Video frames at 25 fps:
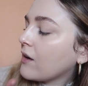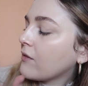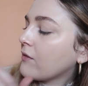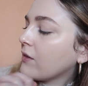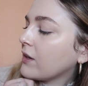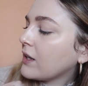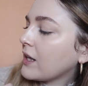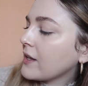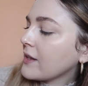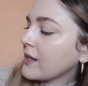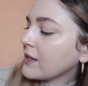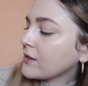I
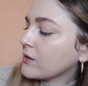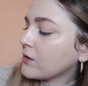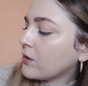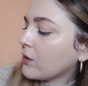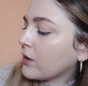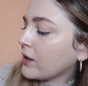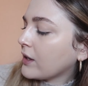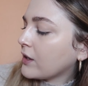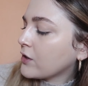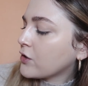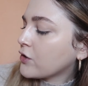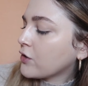feel like that's
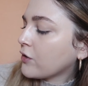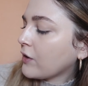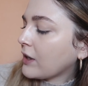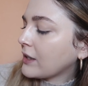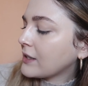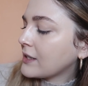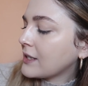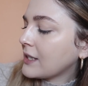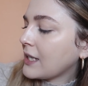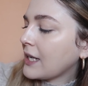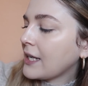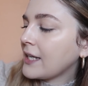not going to
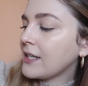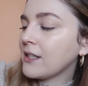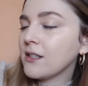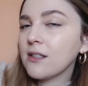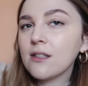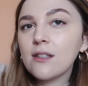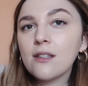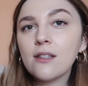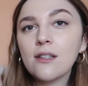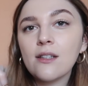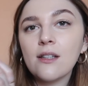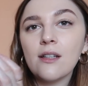
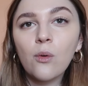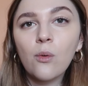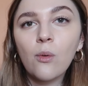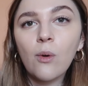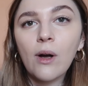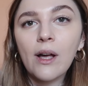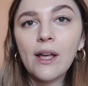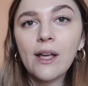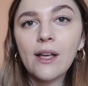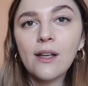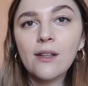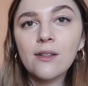translate
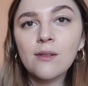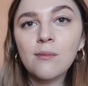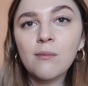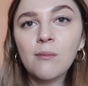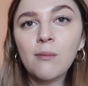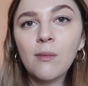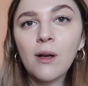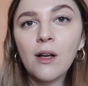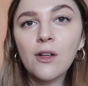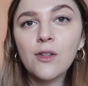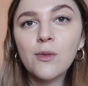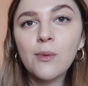quite as
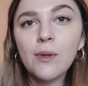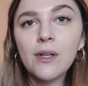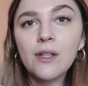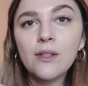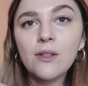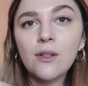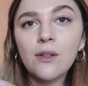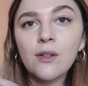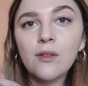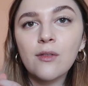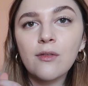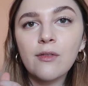much when
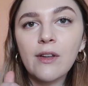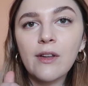it's on the